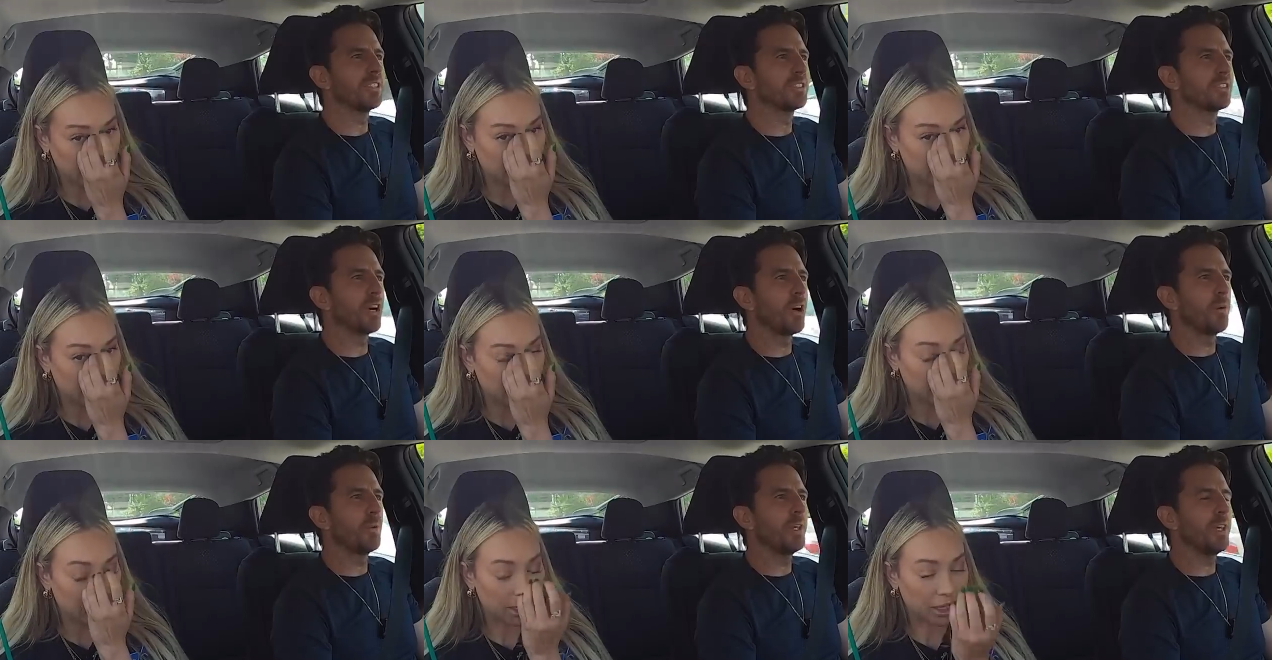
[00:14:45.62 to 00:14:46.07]

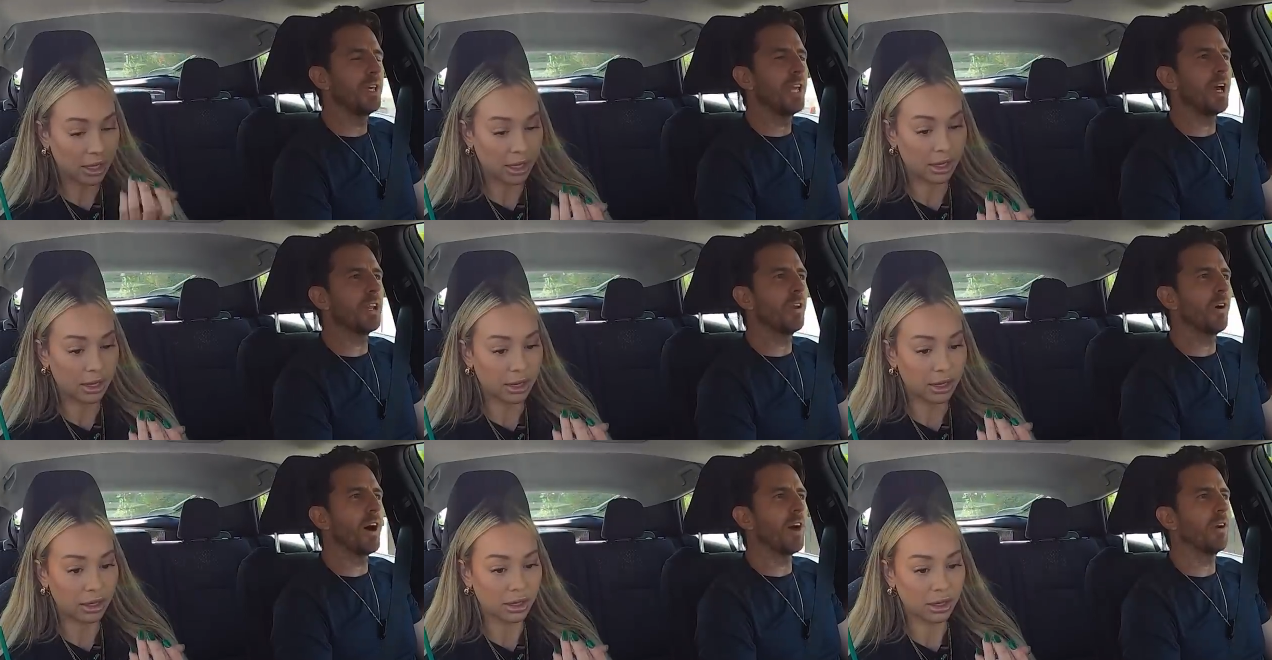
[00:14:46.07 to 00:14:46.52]
Speaker 1: so
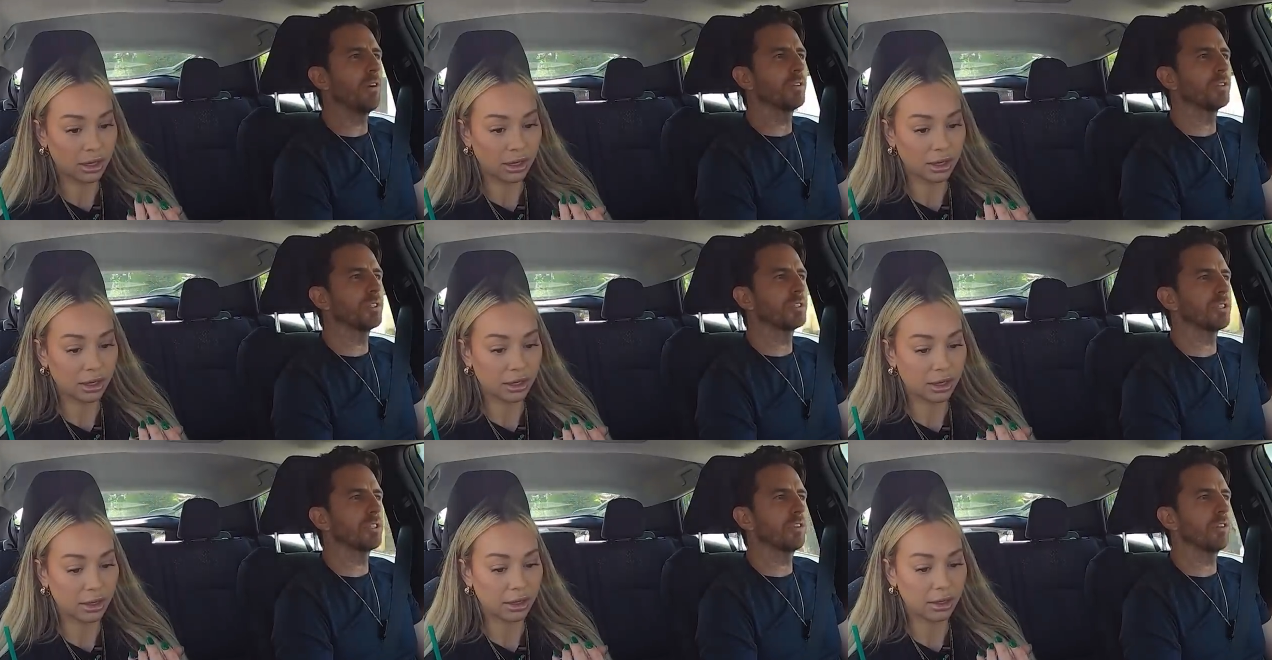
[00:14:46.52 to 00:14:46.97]
yeah, no, I don't
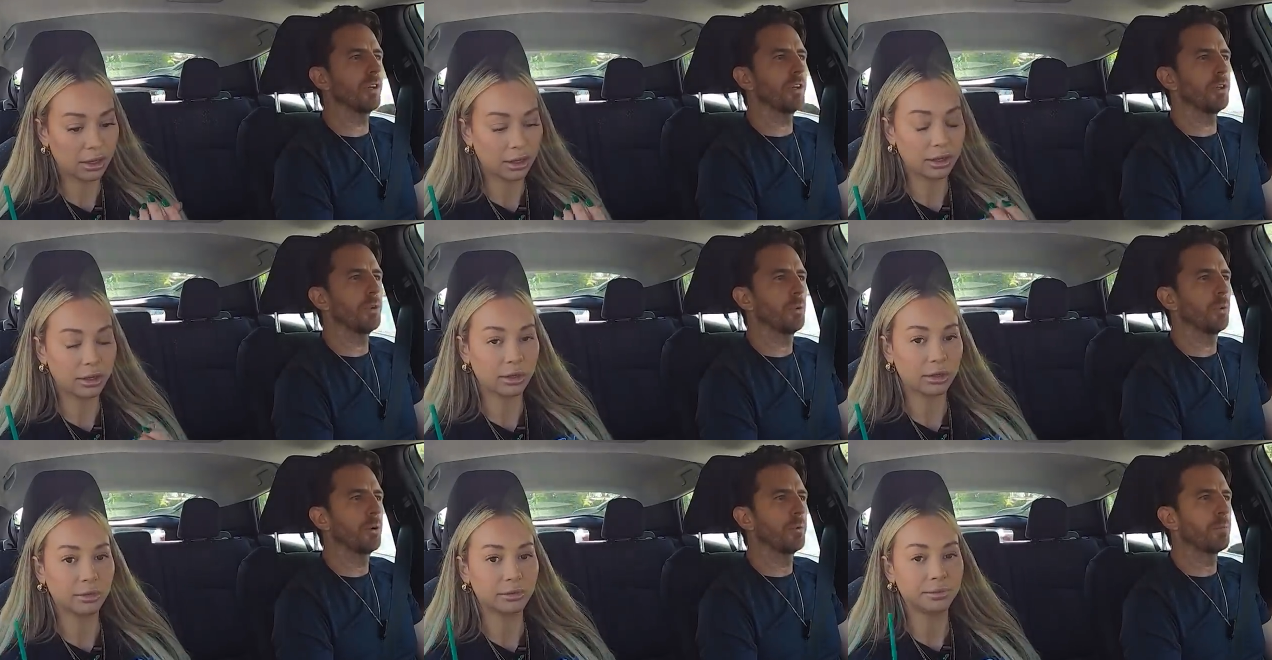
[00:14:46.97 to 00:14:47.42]
disagree.
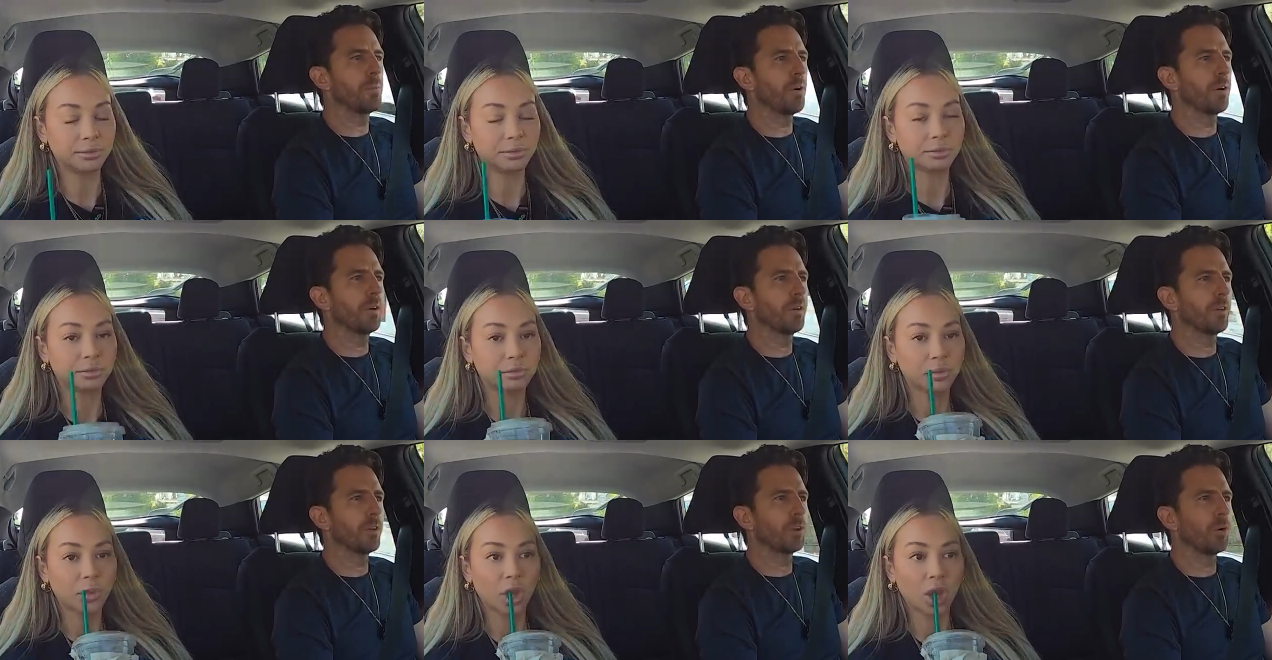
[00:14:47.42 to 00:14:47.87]
You were a
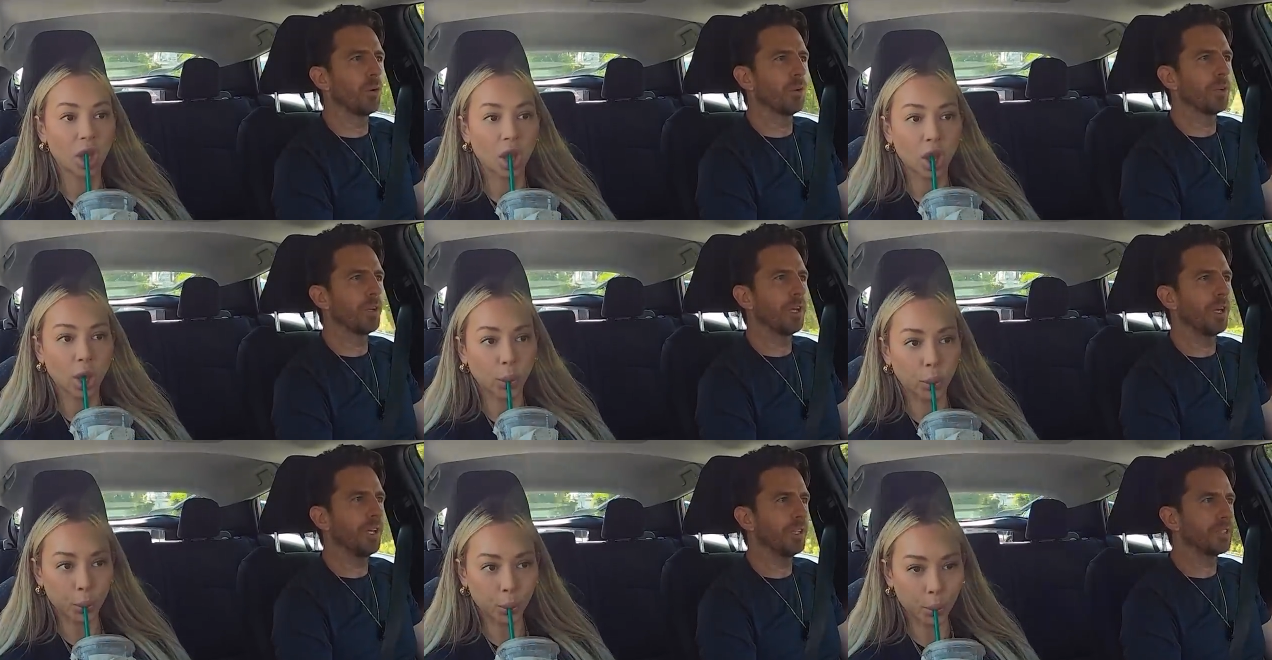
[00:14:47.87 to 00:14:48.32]
part of the
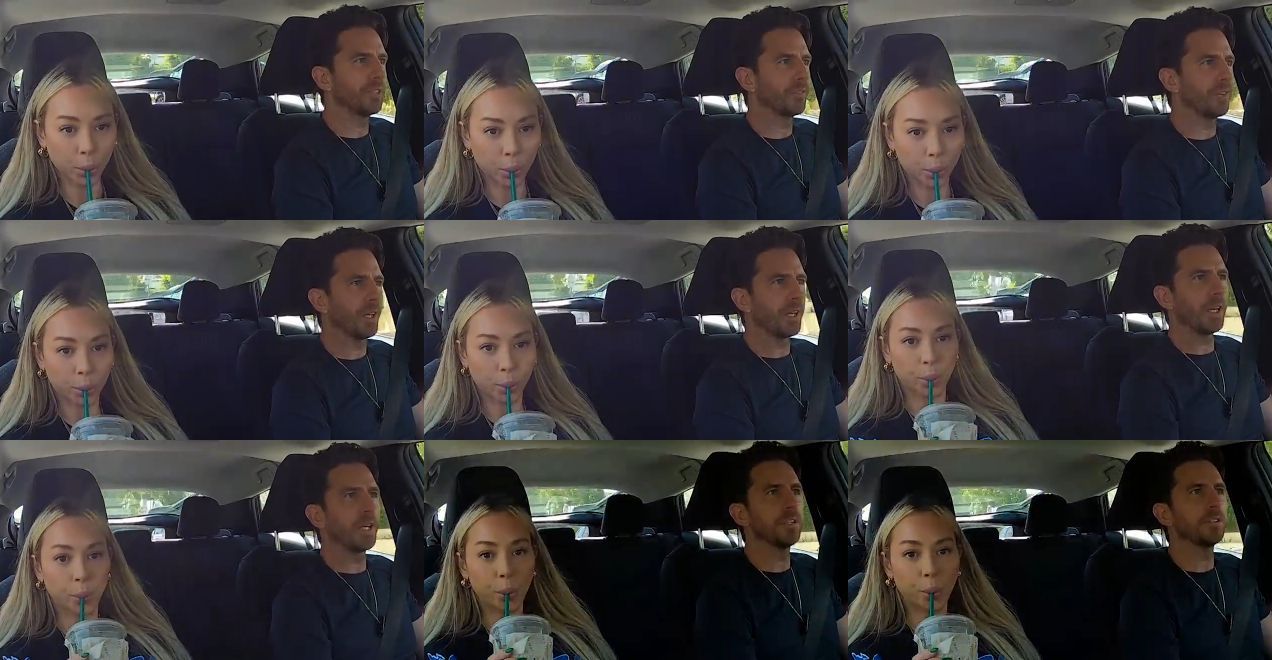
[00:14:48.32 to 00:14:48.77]
golden age of
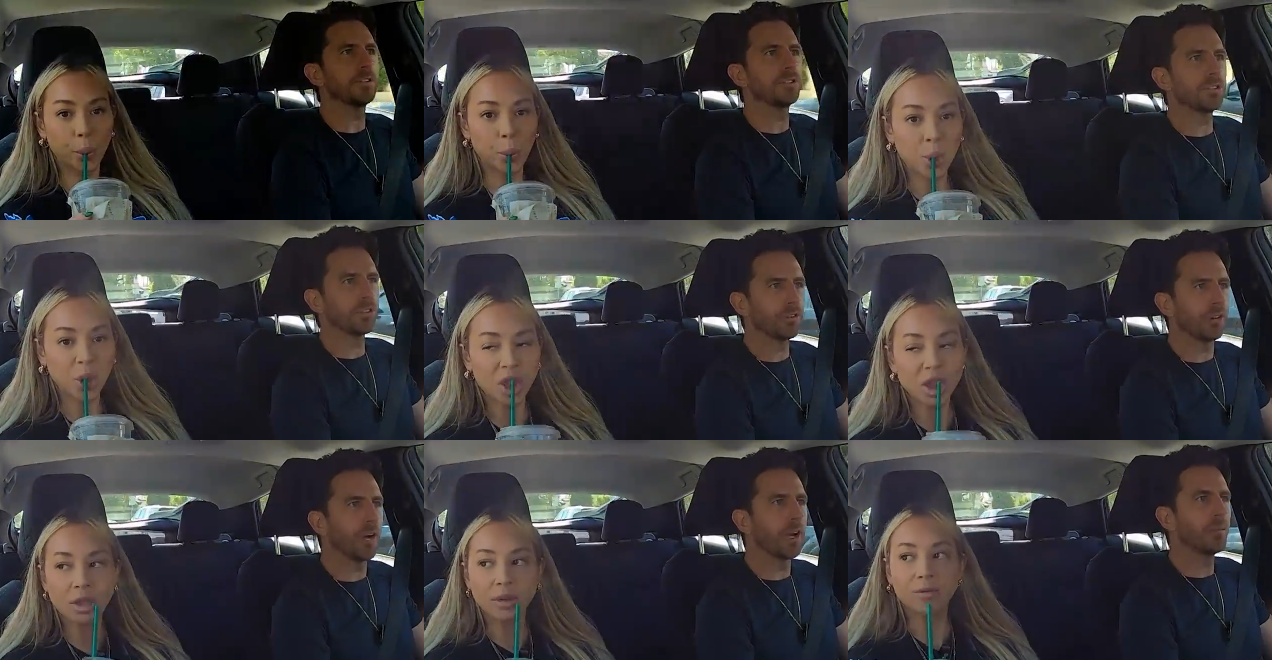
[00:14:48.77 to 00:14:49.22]
like
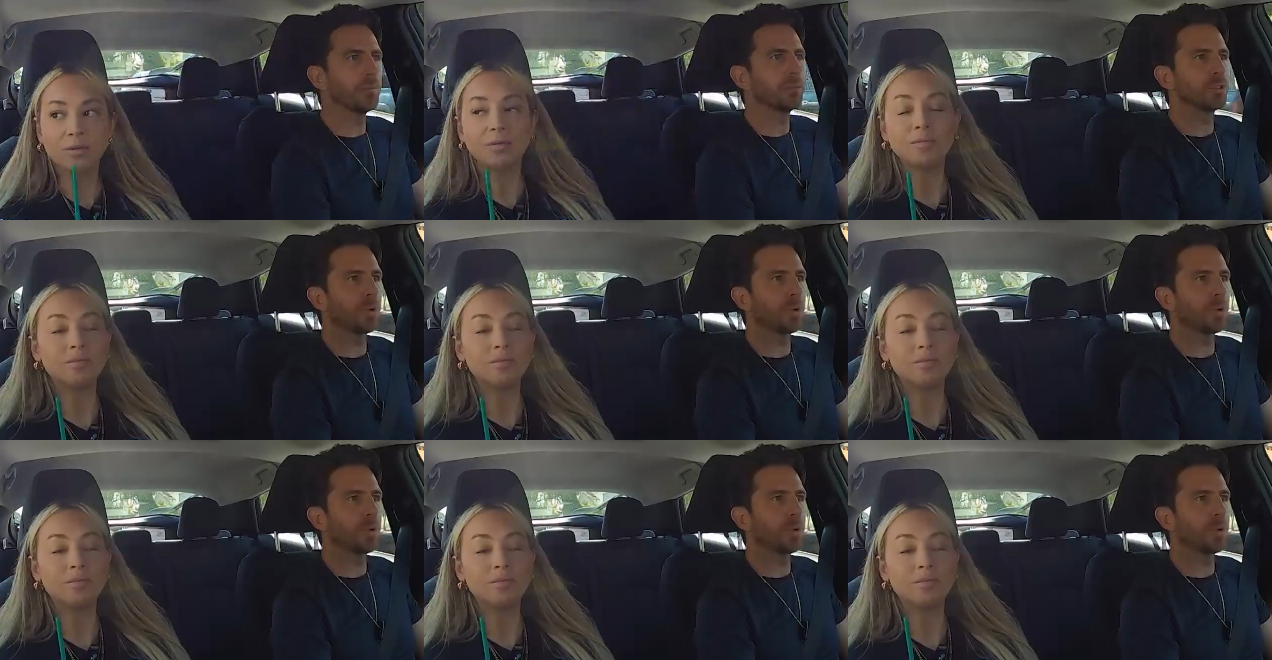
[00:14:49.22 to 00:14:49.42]
Instagram.